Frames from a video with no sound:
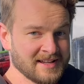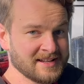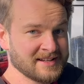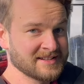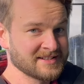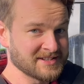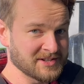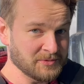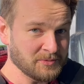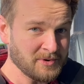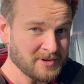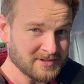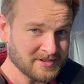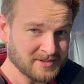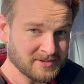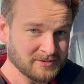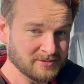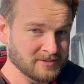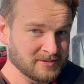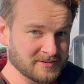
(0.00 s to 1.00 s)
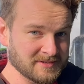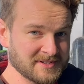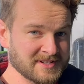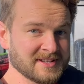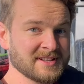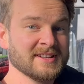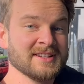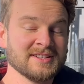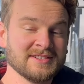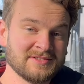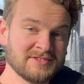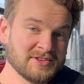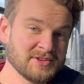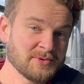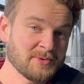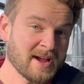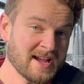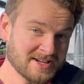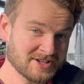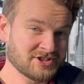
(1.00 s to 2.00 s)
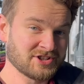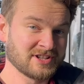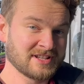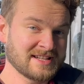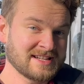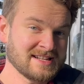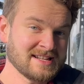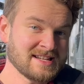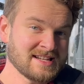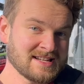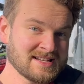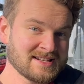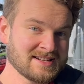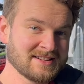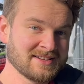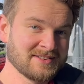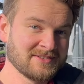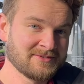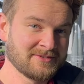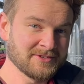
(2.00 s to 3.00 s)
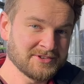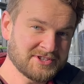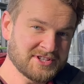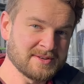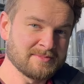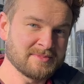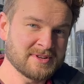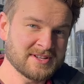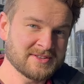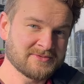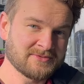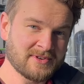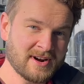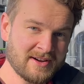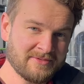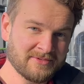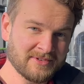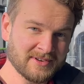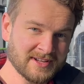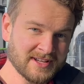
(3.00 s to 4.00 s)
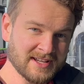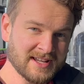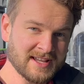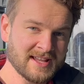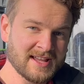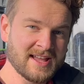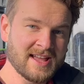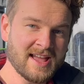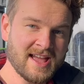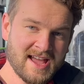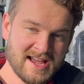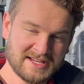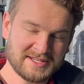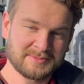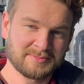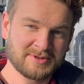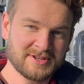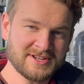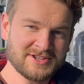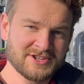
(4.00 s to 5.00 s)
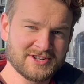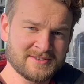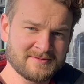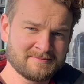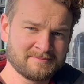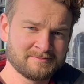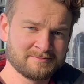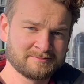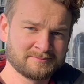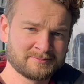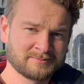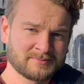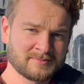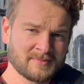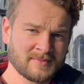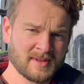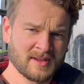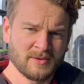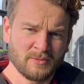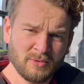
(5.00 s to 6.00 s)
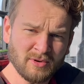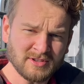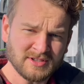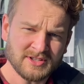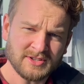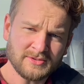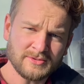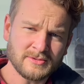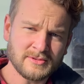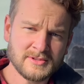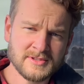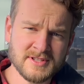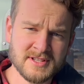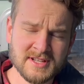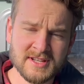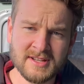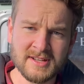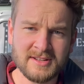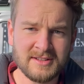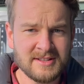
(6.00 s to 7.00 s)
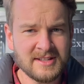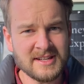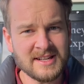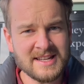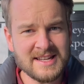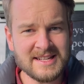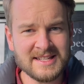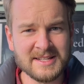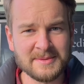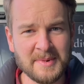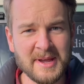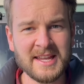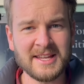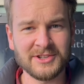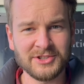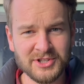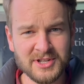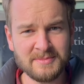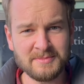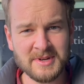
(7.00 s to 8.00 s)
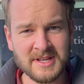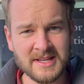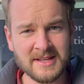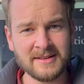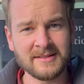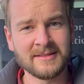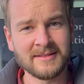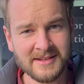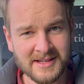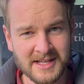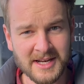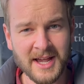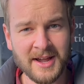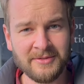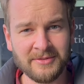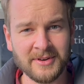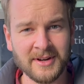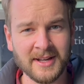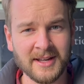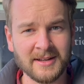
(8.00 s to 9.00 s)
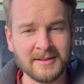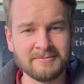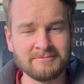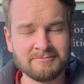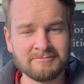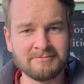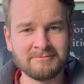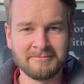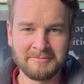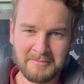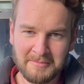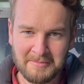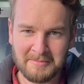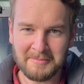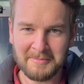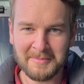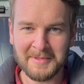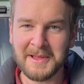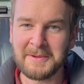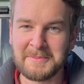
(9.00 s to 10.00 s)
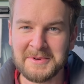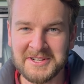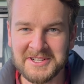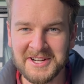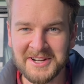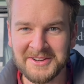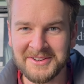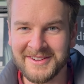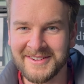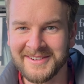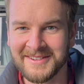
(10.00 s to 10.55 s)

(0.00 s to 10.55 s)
So what tools do you actually need for a Chimneys for Africa expedition? What tools do you need to make a chimney in Africa? Let me show you.